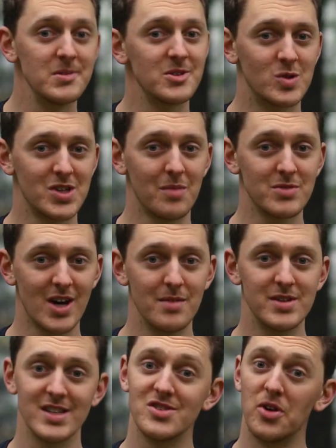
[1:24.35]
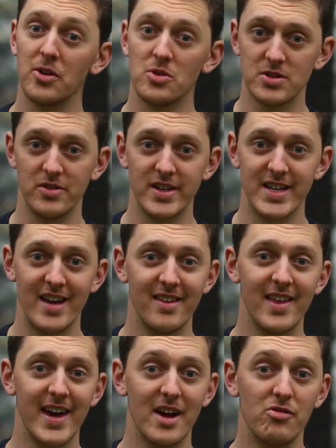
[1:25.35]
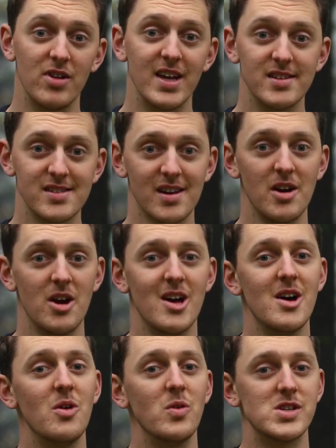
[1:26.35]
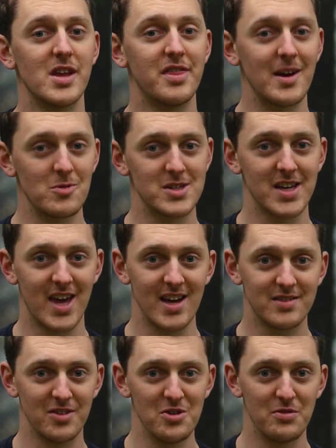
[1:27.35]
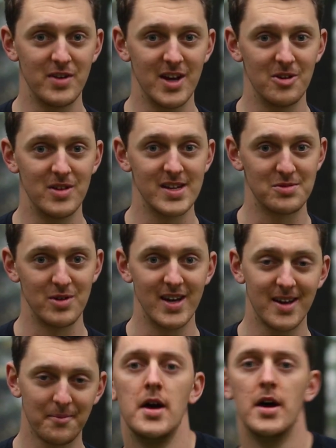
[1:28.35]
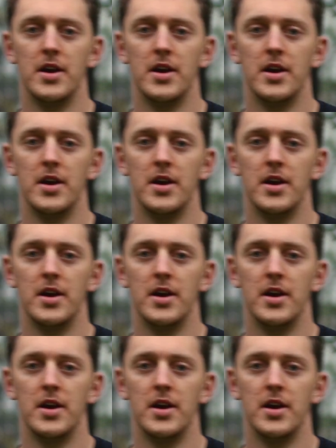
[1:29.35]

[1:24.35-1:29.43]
So sometimes it's not always on the day that they get released, which I think was the case for your video this week.